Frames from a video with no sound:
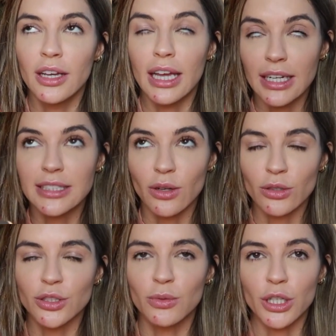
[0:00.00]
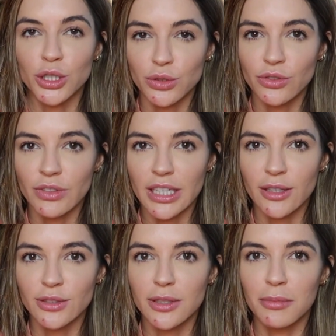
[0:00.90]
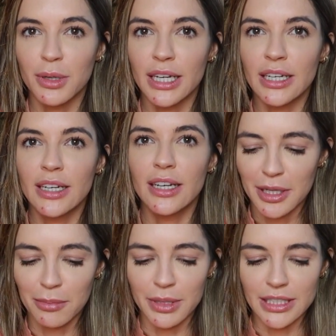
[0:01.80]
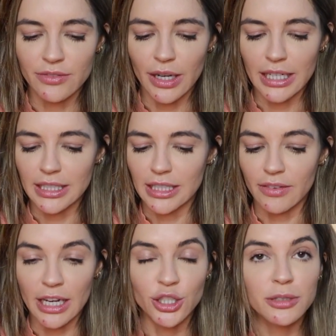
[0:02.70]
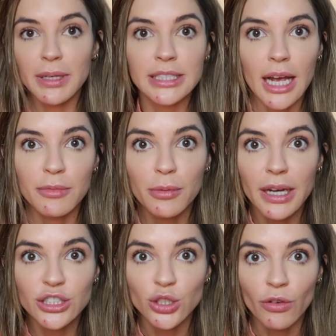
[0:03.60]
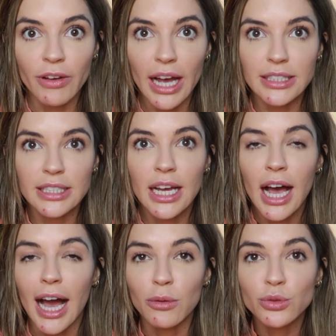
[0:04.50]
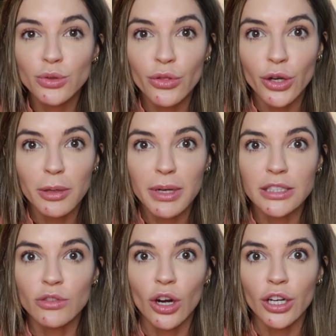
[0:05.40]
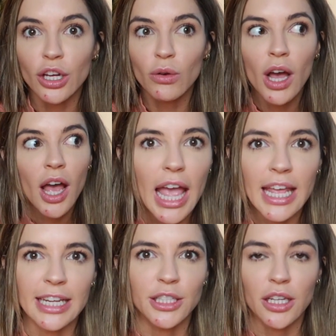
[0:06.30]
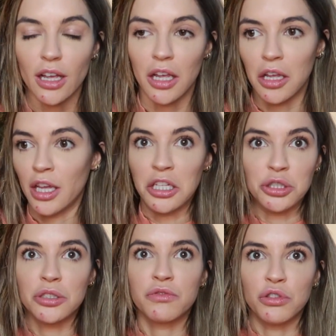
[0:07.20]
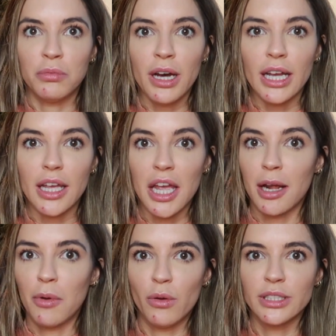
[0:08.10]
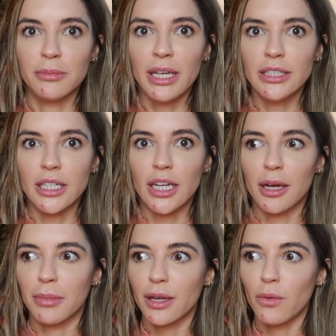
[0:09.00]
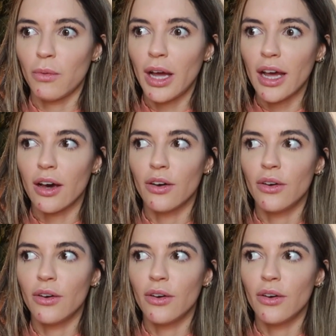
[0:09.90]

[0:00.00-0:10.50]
and I still also watch YouTube videos, but it's very addictive, and it just makes time go by so fast. I will do 30 minutes of cardio and it just flew by, and I'm always amazed at it. I'm like, wow,